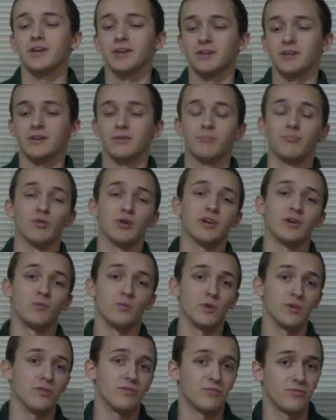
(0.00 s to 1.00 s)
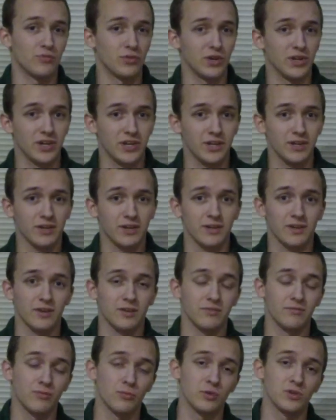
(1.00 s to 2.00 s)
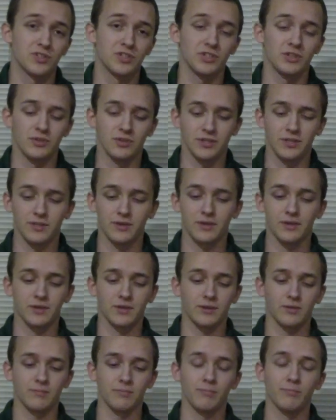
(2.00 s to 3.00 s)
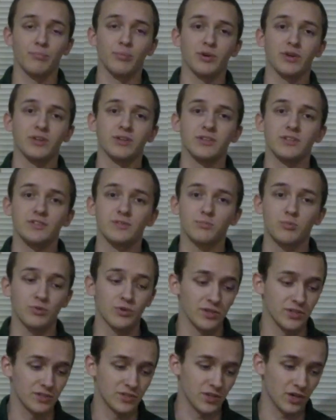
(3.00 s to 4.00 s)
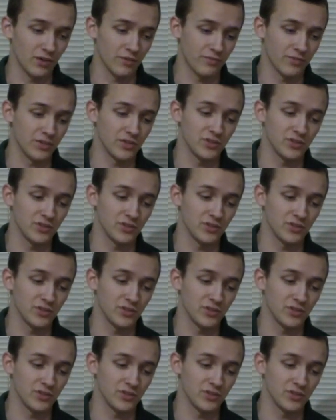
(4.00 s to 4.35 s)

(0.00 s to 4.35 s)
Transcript: Braid will fray, unfortunately, but it is pretty tough.